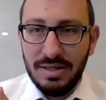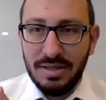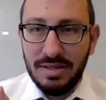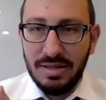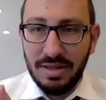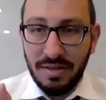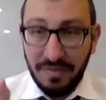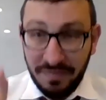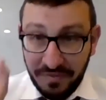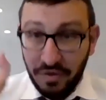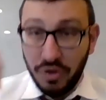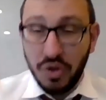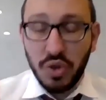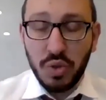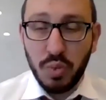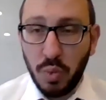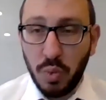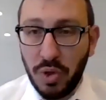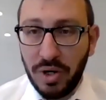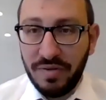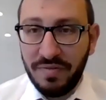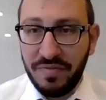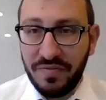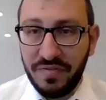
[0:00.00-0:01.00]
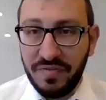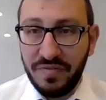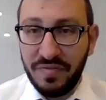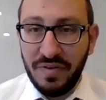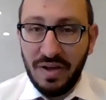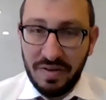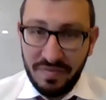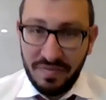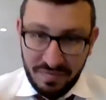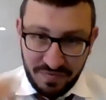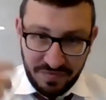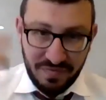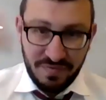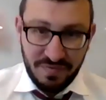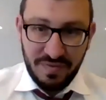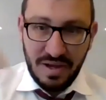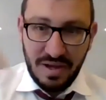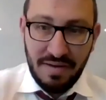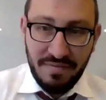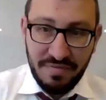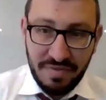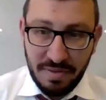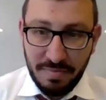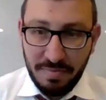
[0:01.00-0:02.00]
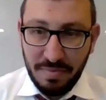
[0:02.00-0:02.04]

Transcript: the first word of, of, of the,